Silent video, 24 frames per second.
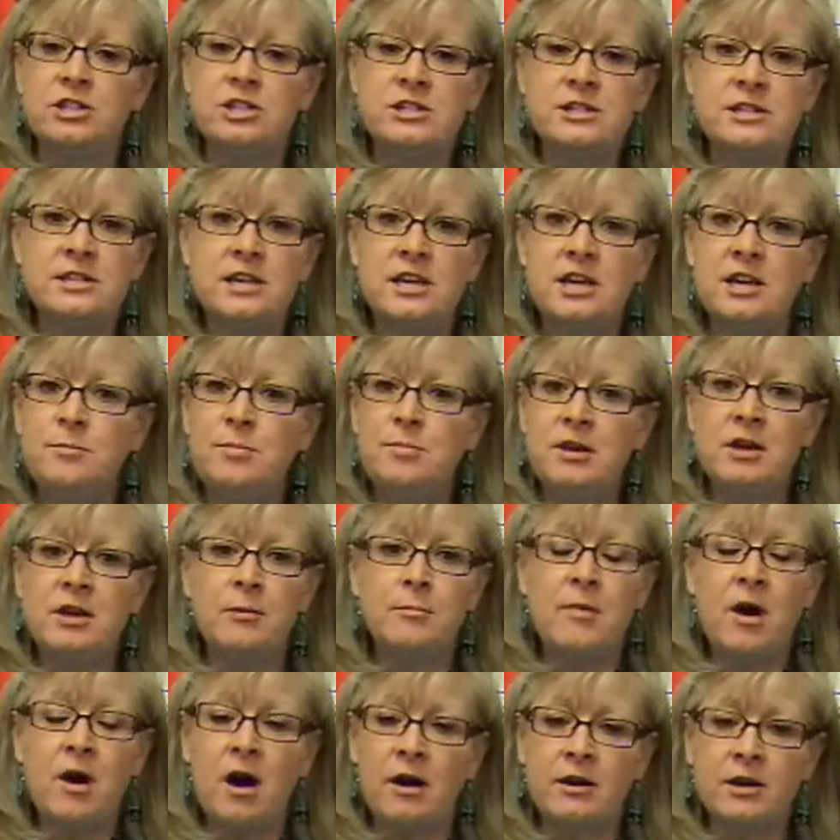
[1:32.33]
just keeping
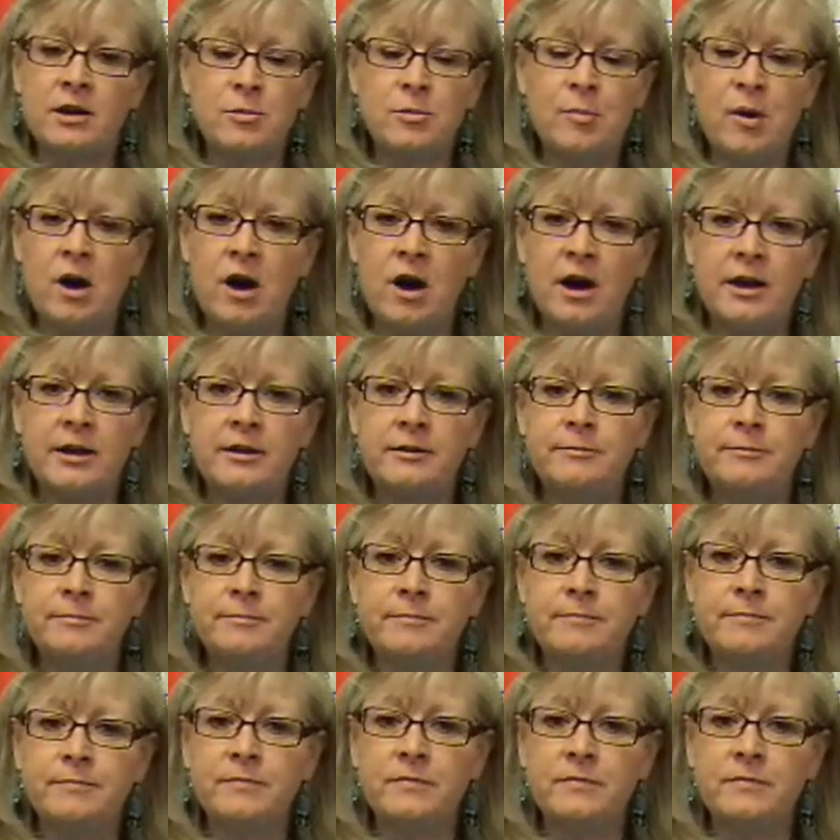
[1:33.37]
him occupied.